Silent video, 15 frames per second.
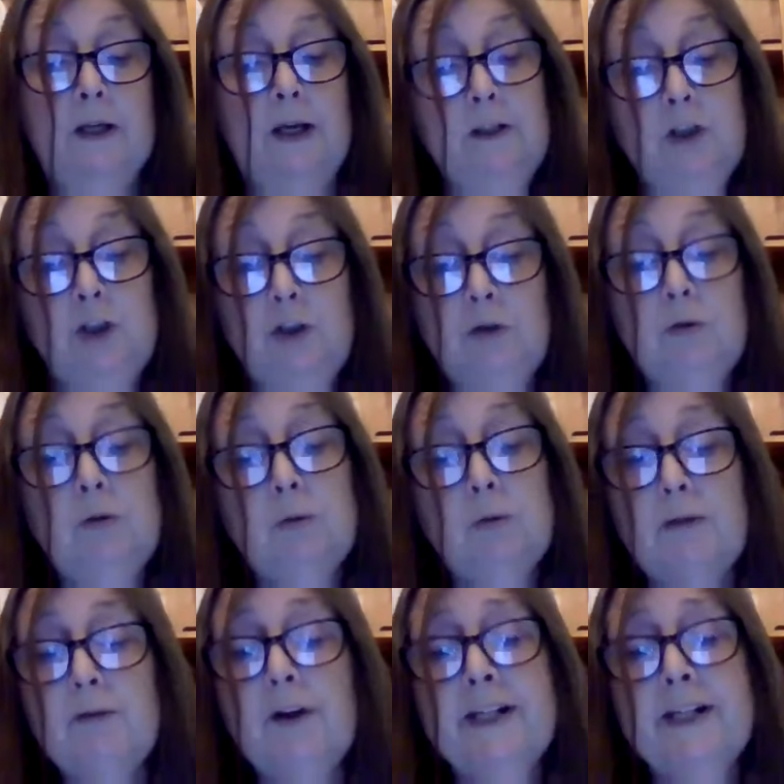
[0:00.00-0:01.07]
And you
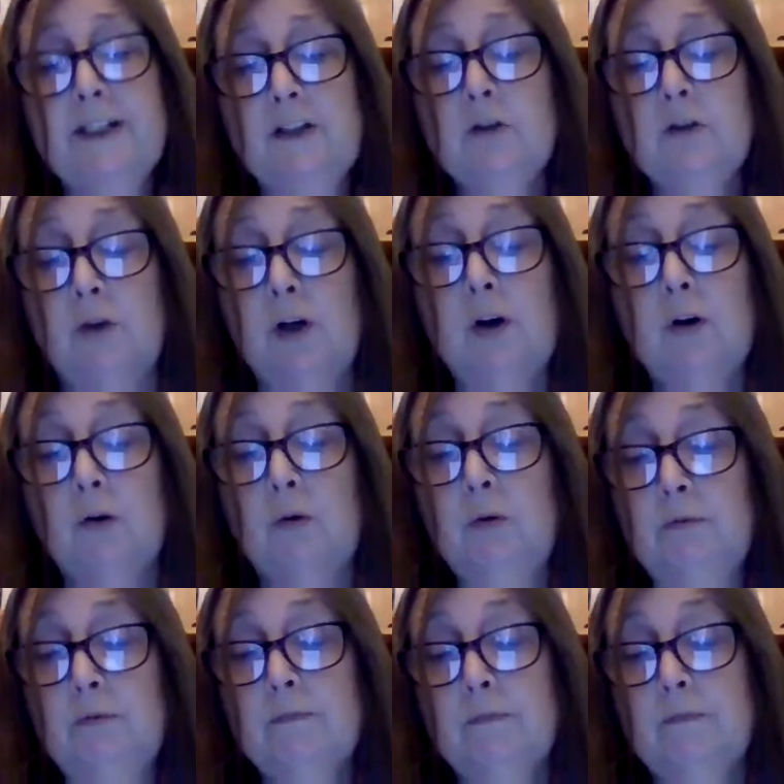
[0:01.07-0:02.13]
are right to
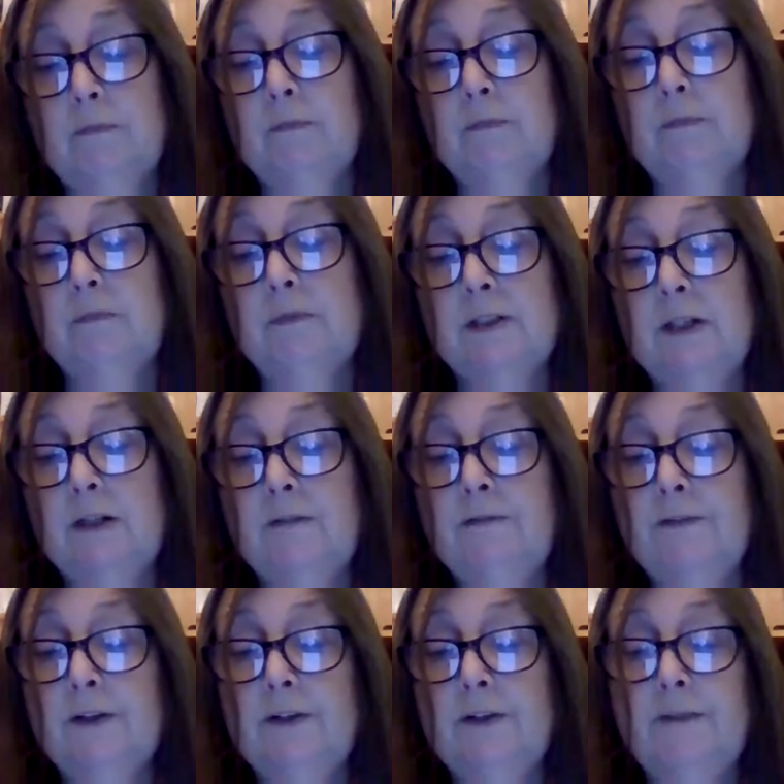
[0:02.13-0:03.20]
go, said
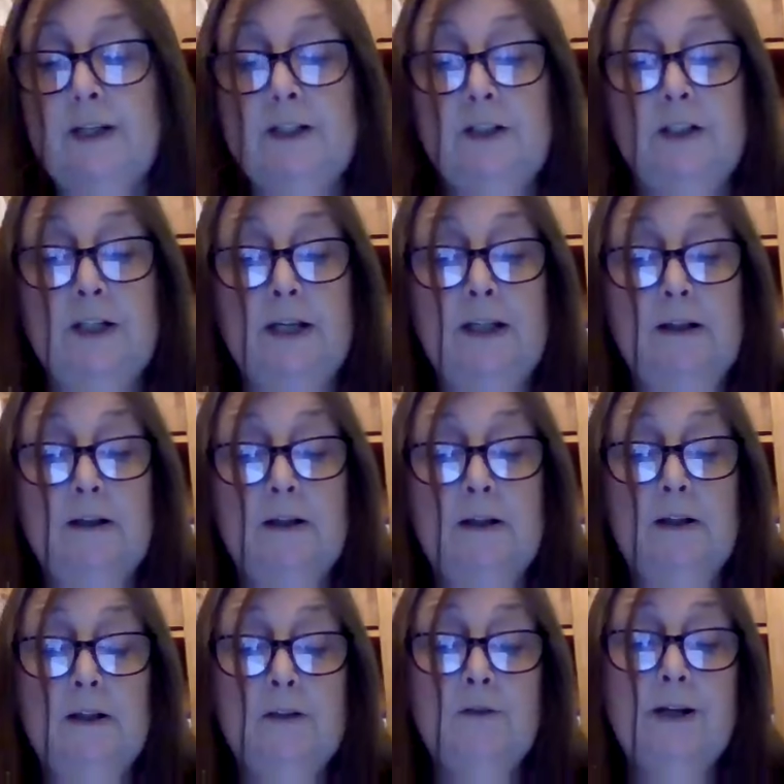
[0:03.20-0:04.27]
Father Vettier
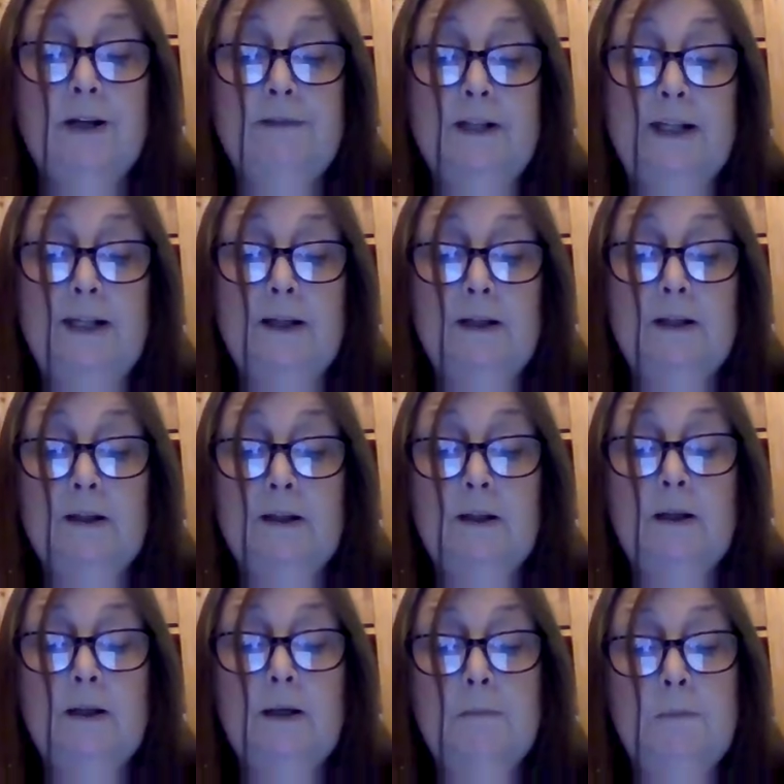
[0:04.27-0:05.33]
gravely.
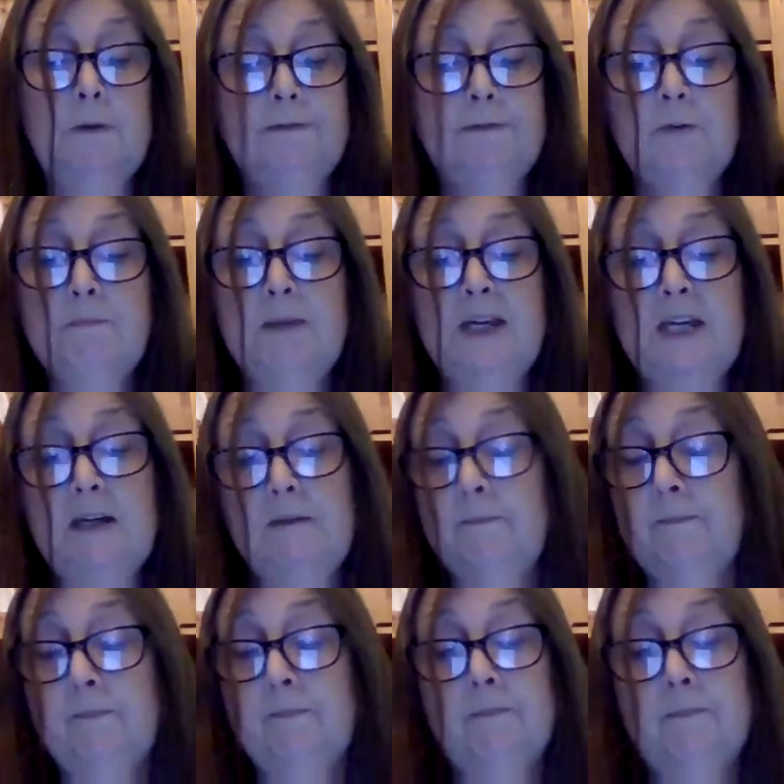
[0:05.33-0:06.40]
But for me,
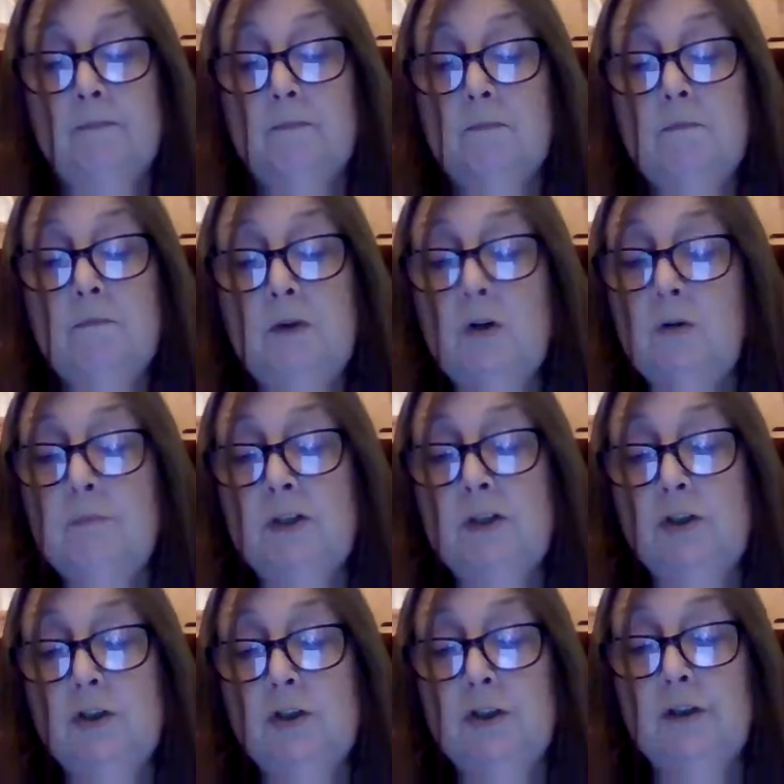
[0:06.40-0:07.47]
no,
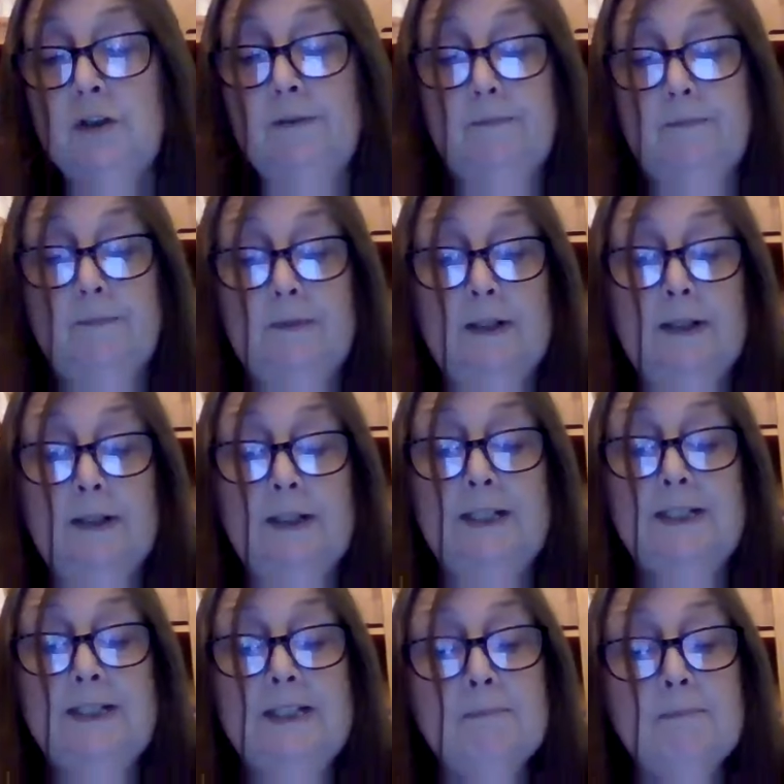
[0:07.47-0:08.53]
monsieur,
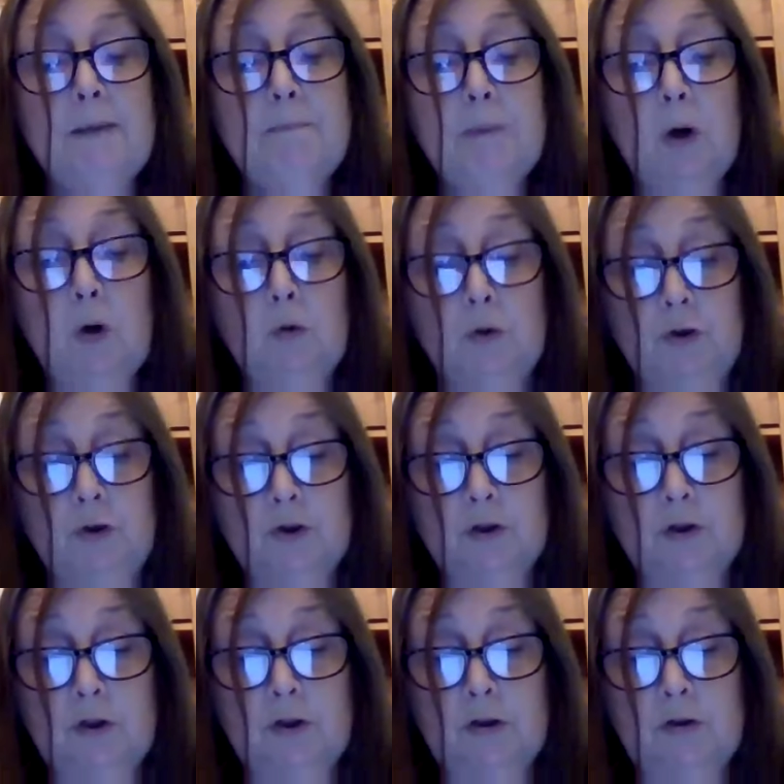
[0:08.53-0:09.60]
it is my
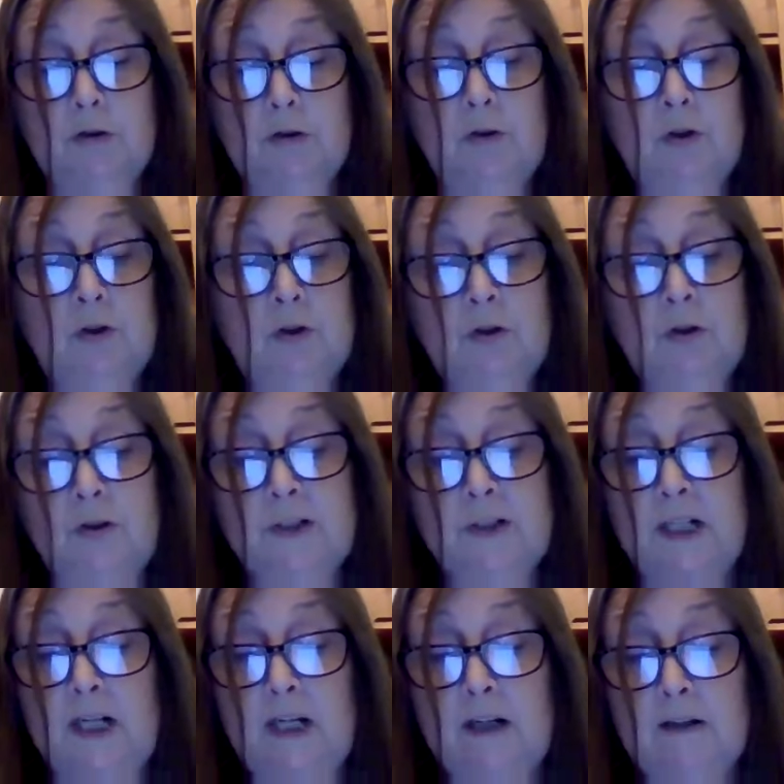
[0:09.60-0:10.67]
post. Do you
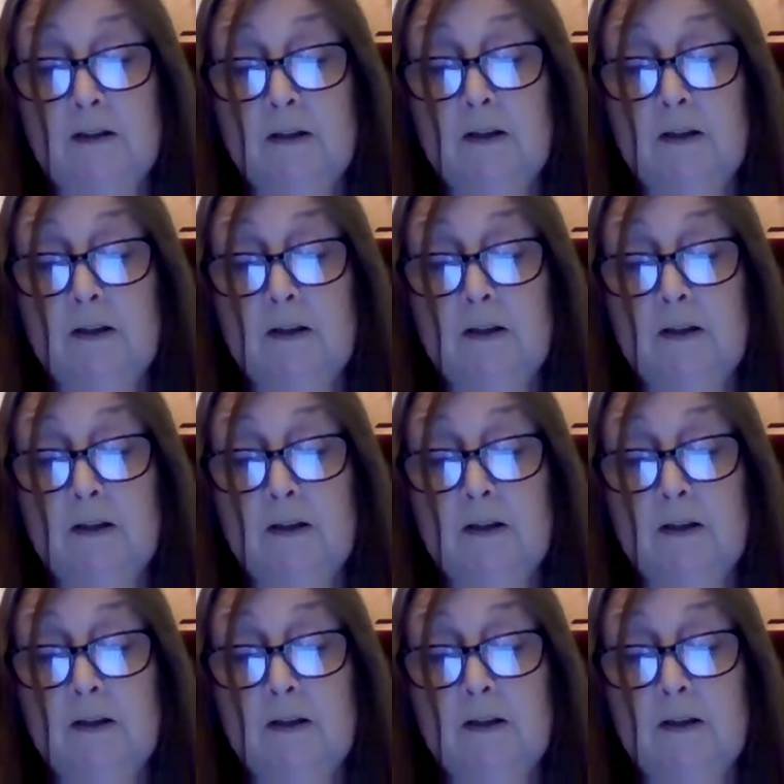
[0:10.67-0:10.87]
see?